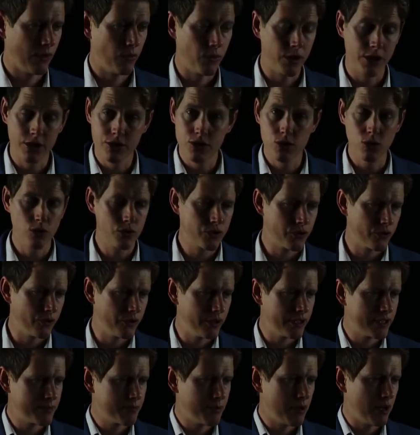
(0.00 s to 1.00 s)
We're going to talk
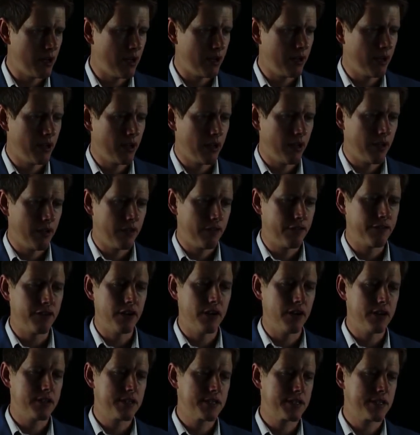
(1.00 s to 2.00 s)
through this part.
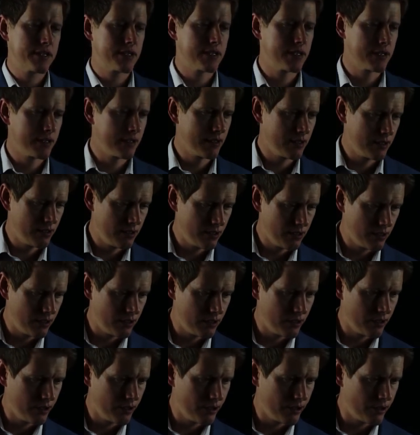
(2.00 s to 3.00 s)
Firsts,
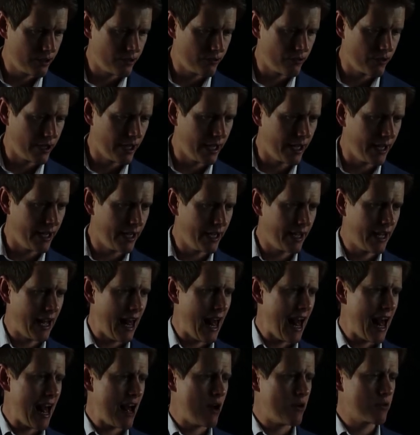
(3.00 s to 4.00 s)
3,
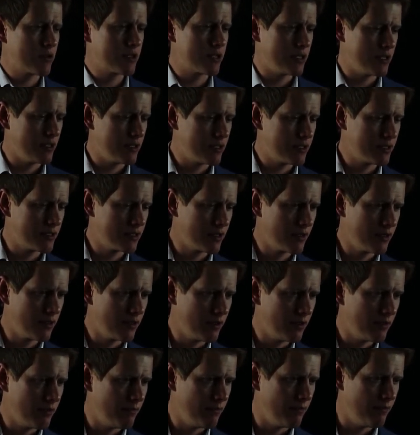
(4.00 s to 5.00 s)
outers,
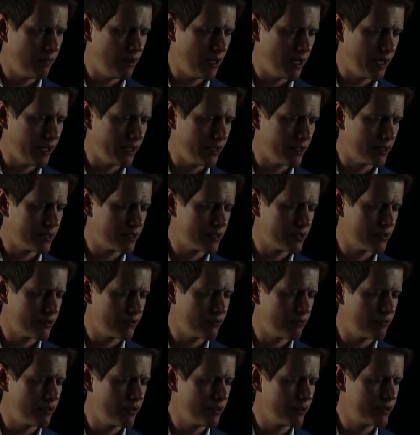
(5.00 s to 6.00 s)
minus
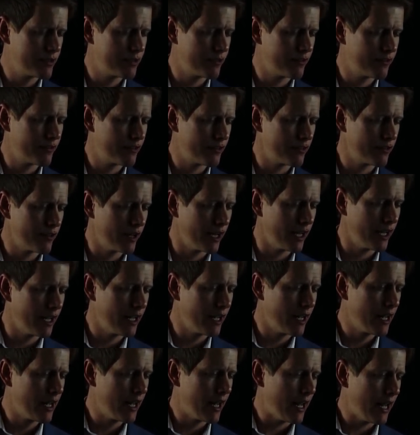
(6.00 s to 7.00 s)
root of
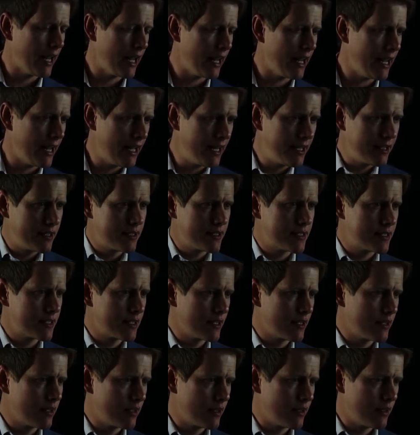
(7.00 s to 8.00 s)
3, inners,
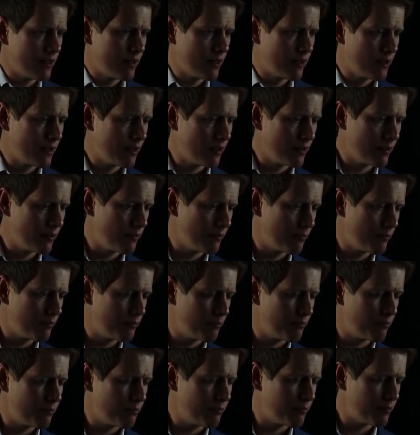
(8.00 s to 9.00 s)

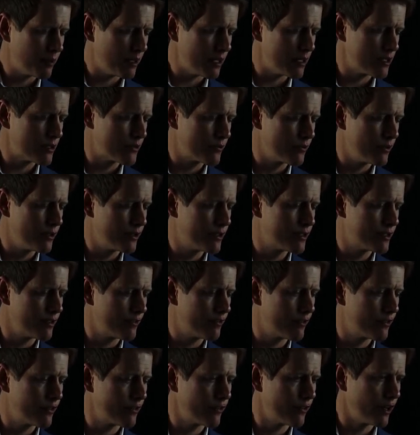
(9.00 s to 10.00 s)
plus root
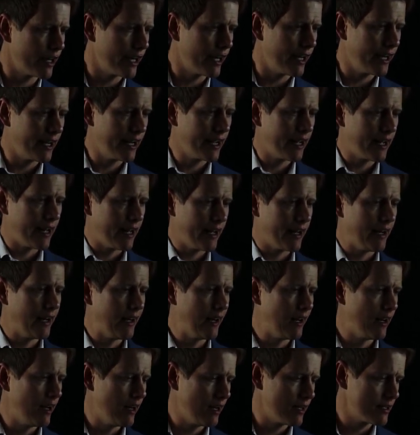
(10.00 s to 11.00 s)
of 3,
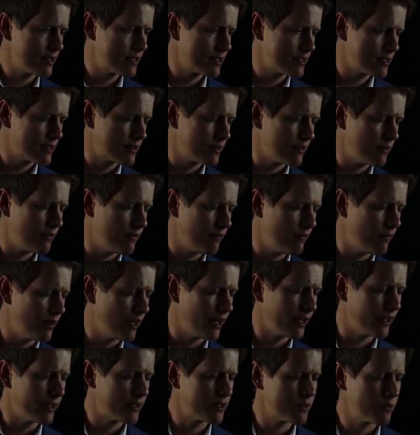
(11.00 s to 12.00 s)
and lasts,
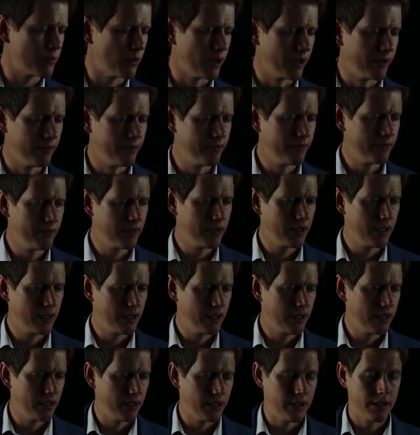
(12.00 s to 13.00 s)
minus 1.
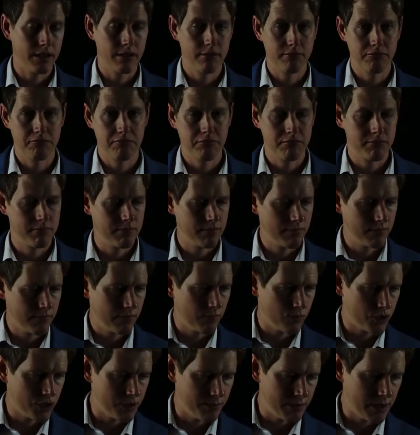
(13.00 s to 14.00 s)

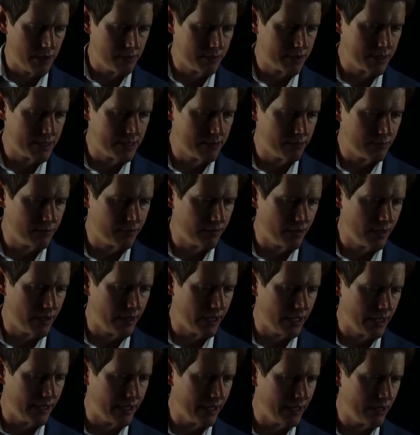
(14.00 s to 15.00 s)
We should be able to simplify
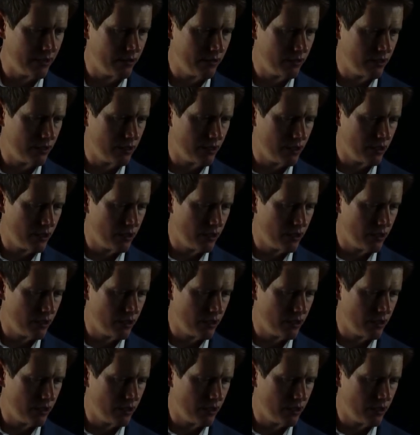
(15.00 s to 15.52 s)
that now.